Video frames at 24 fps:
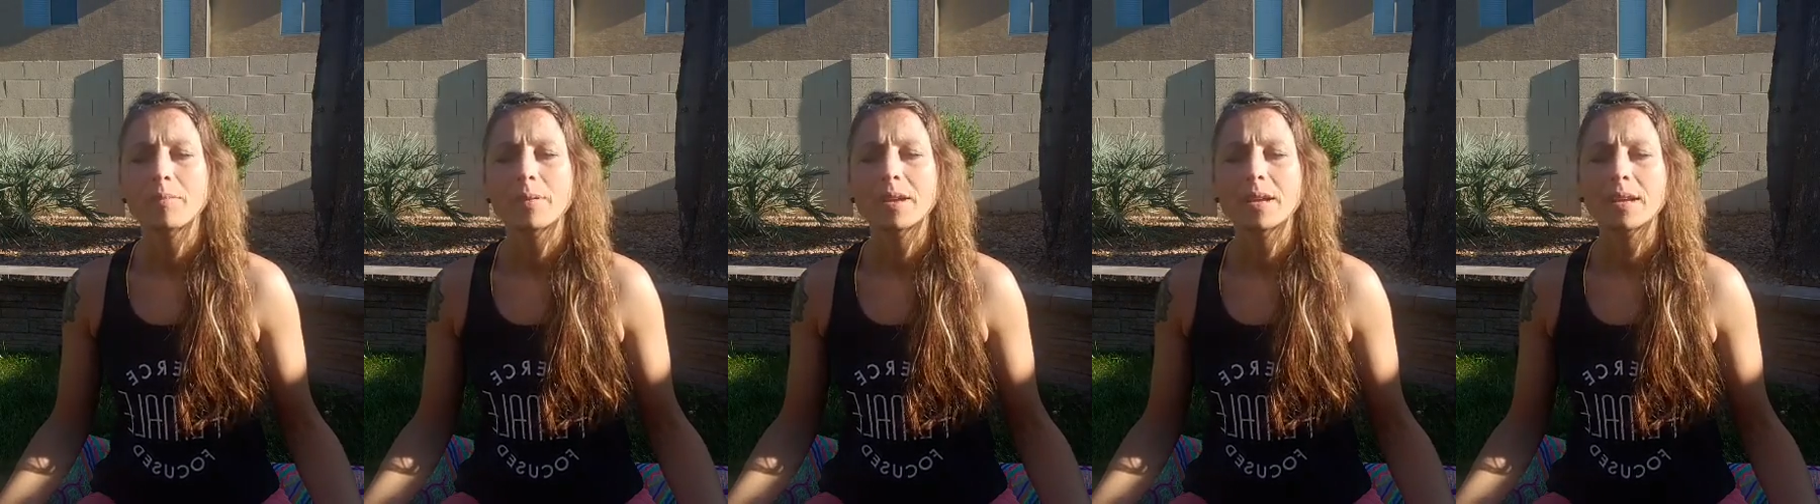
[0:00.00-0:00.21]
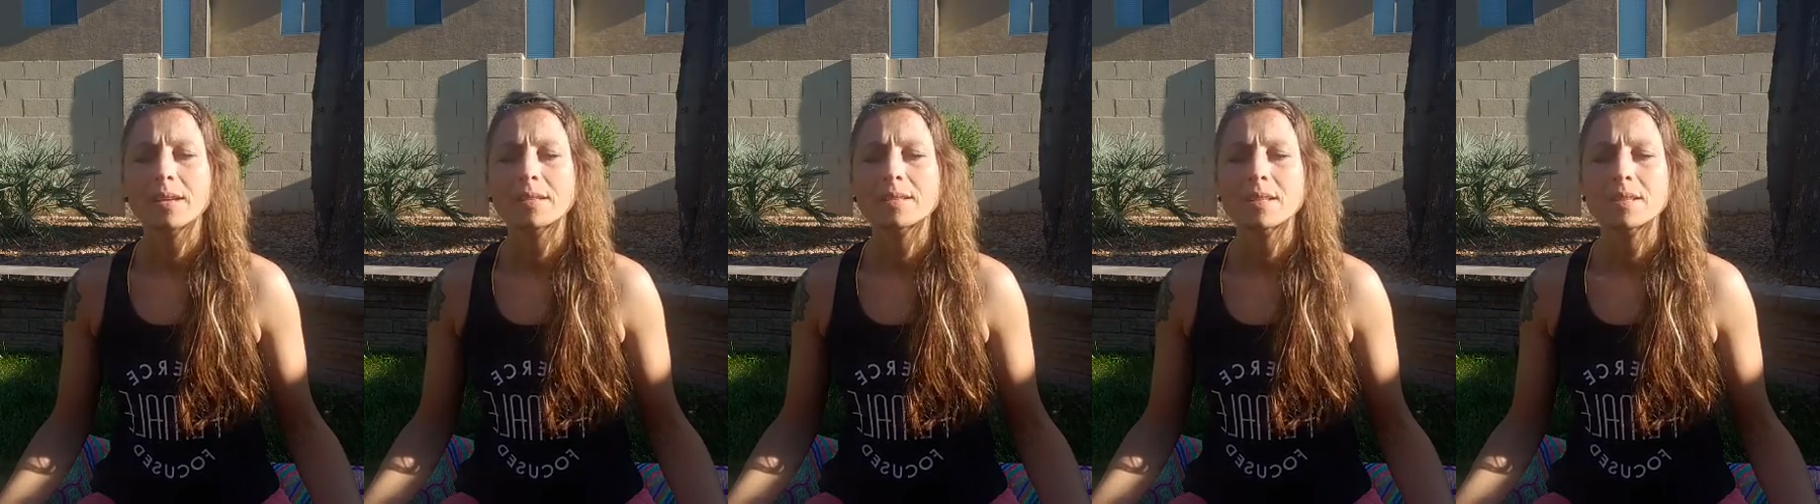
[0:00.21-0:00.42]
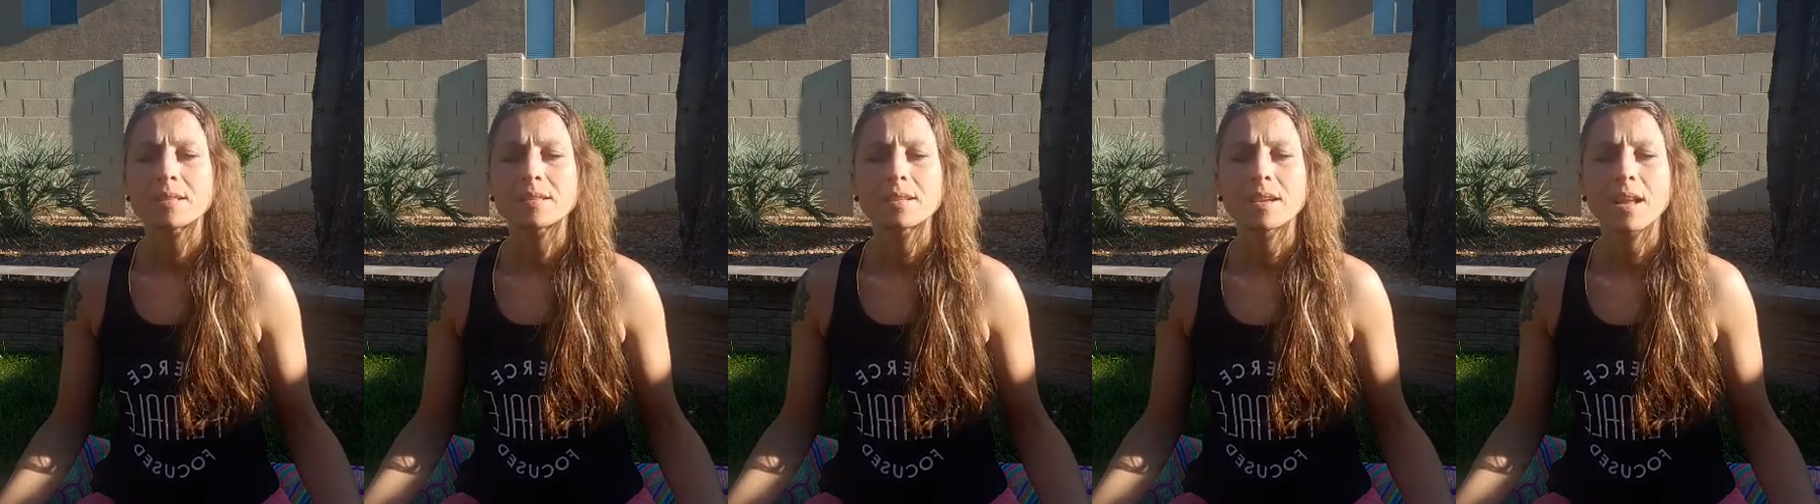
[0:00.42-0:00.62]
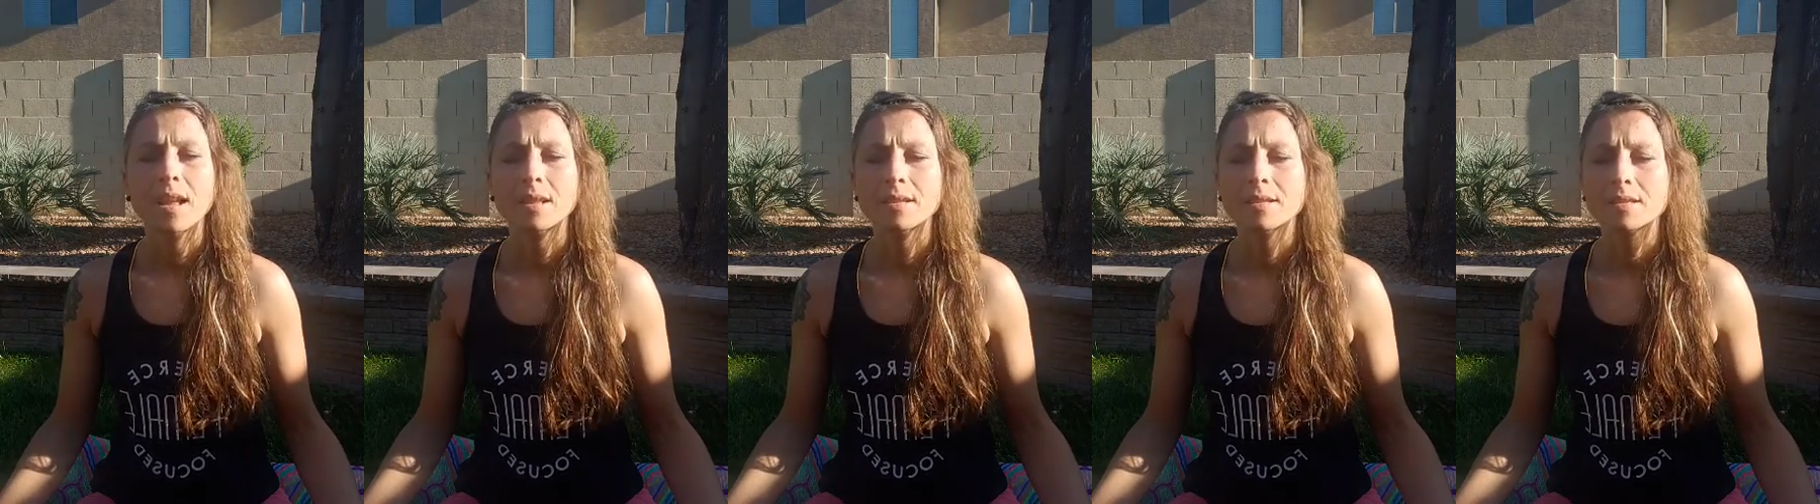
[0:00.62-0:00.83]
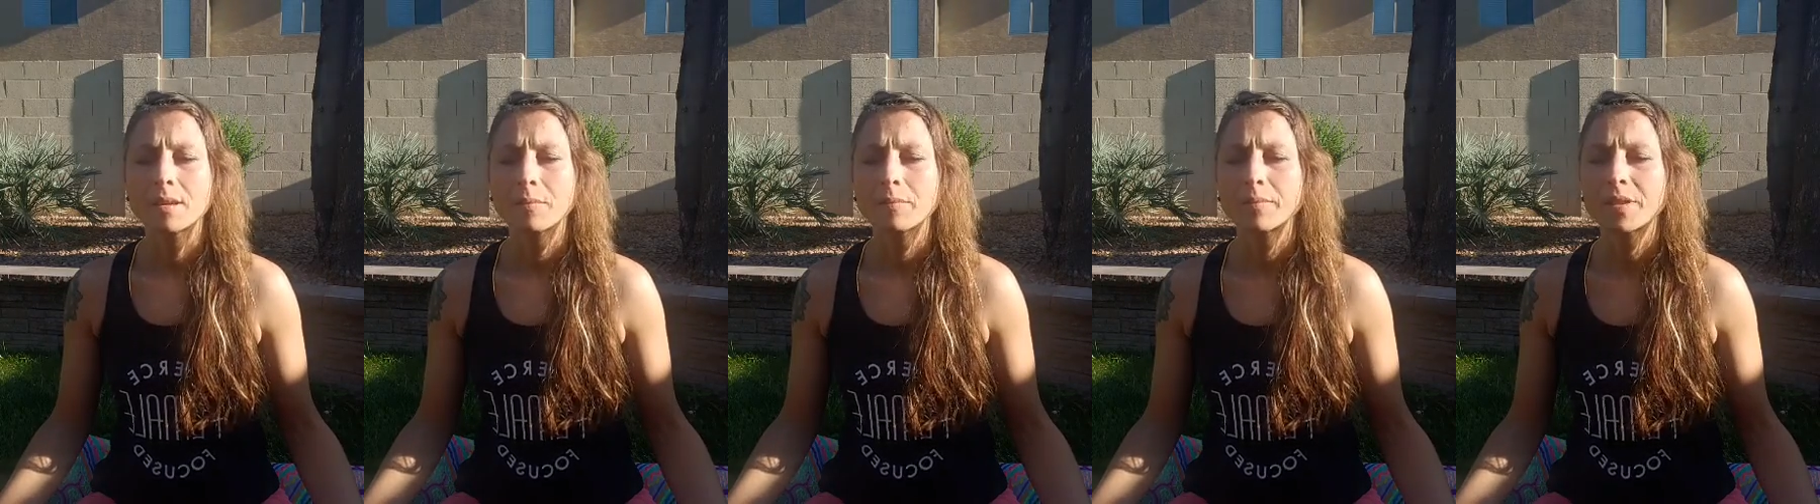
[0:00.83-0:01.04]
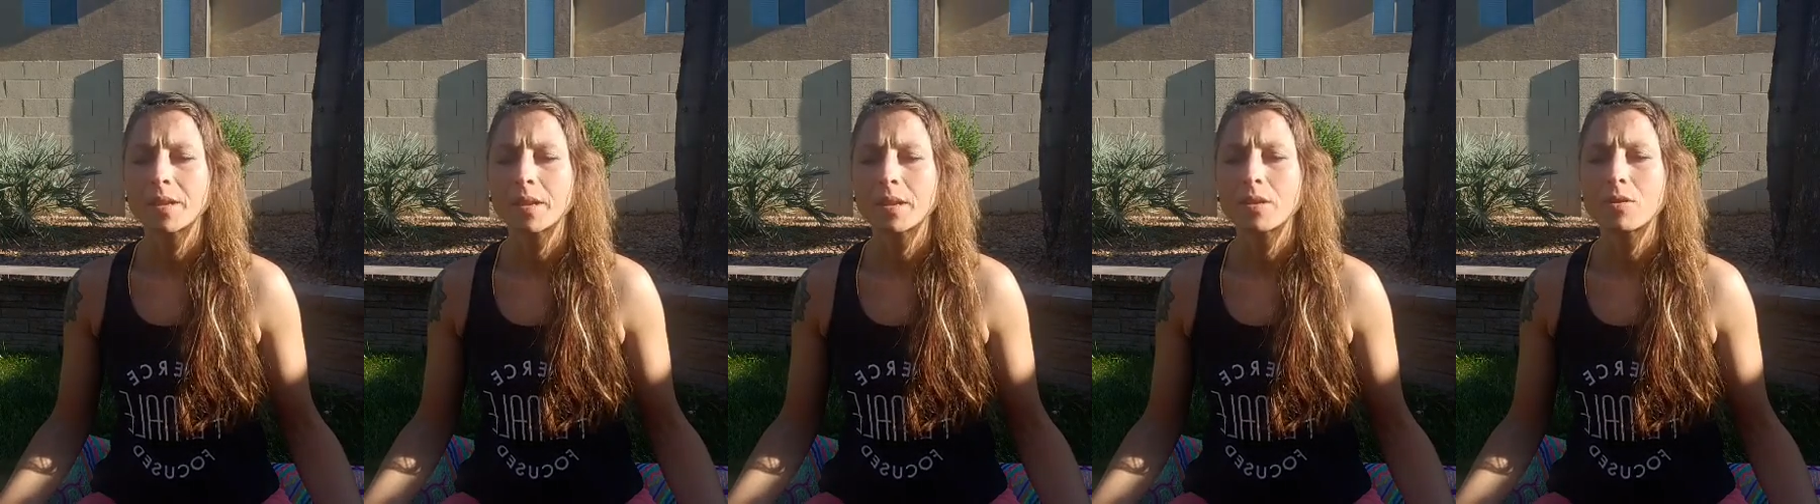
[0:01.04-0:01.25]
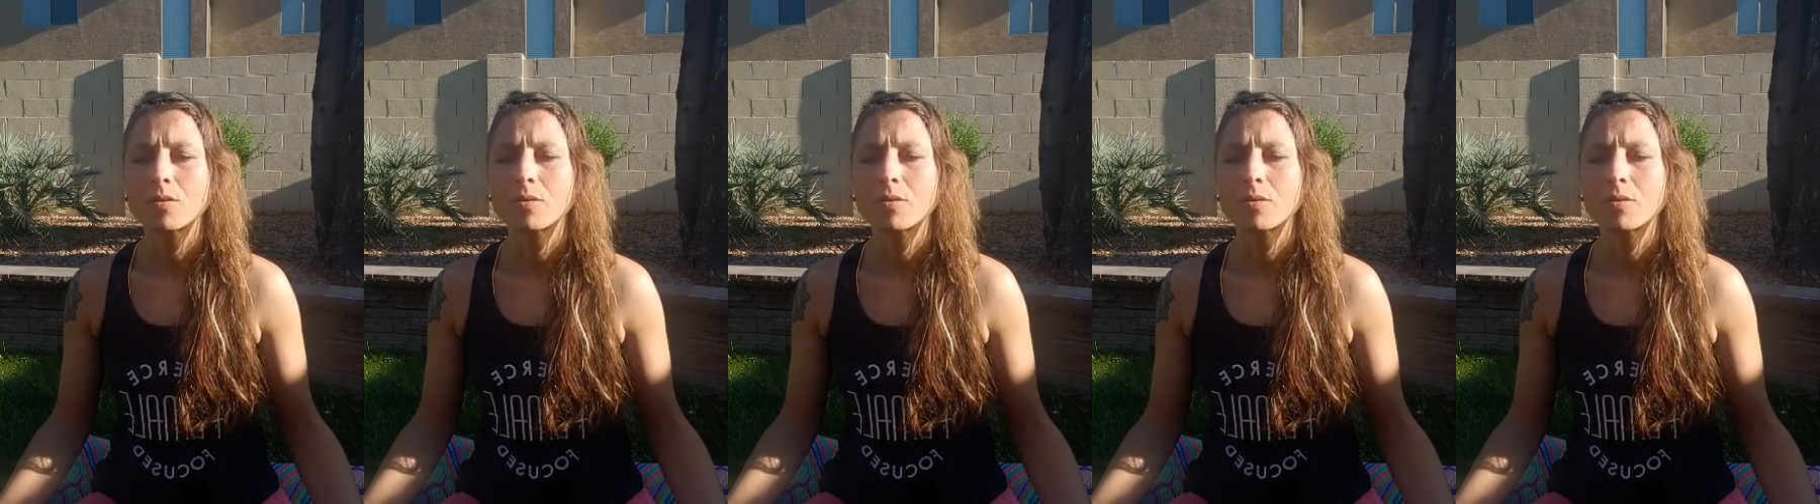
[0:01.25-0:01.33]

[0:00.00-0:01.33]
because it's not something